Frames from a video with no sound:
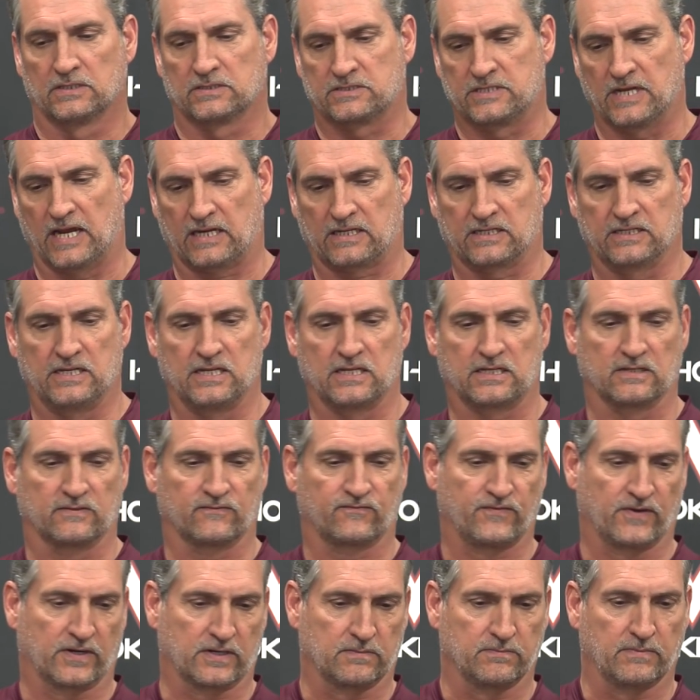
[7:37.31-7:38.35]
technique
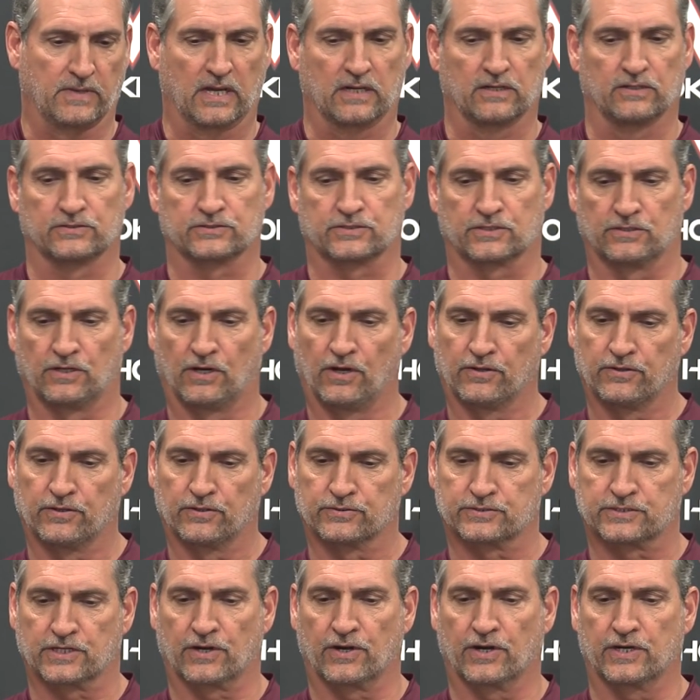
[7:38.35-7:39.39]
and fundamentals and all
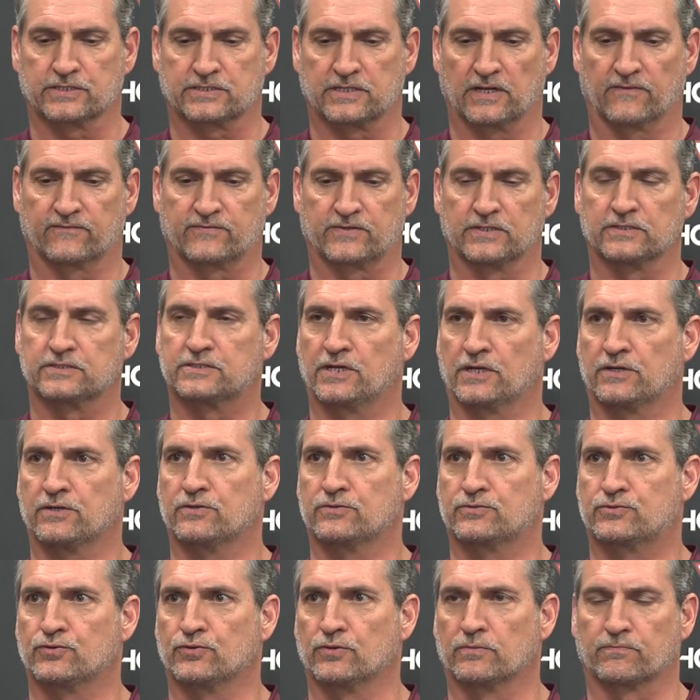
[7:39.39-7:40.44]
those areas have
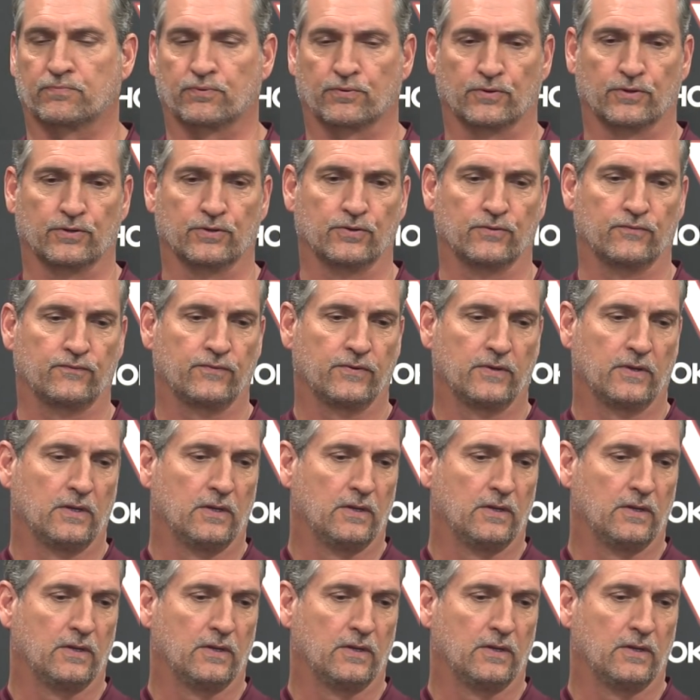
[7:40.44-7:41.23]
continued to improve.